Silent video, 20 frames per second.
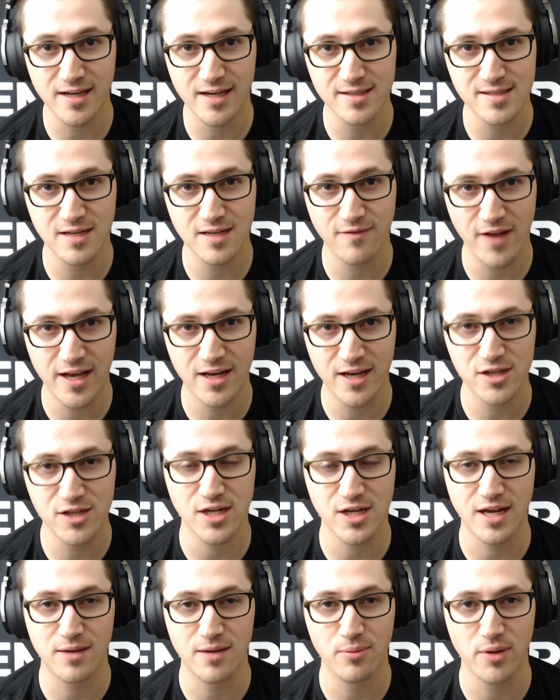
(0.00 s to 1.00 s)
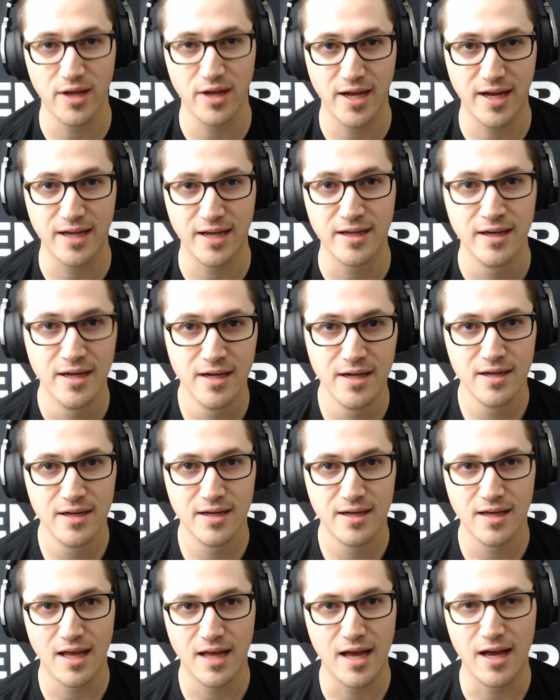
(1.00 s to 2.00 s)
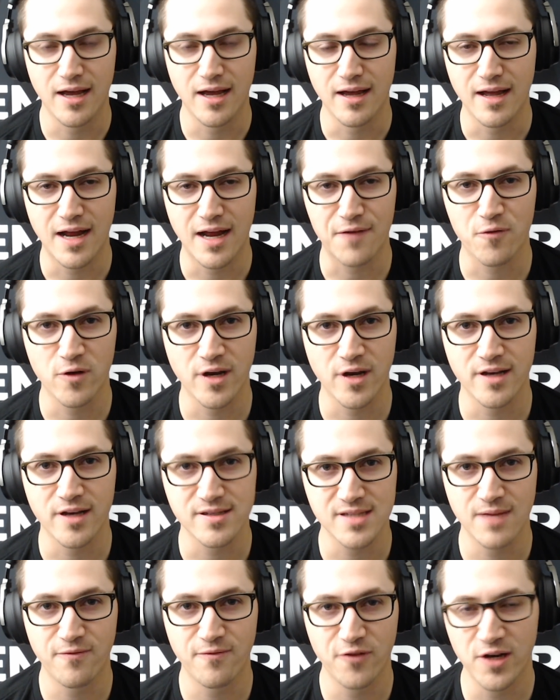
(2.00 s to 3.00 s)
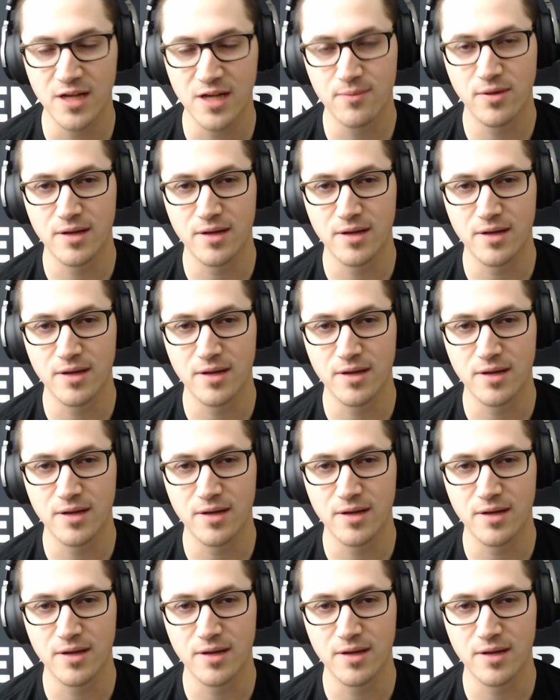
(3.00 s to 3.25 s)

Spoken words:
a disadvantage and playing everyone on the same footing.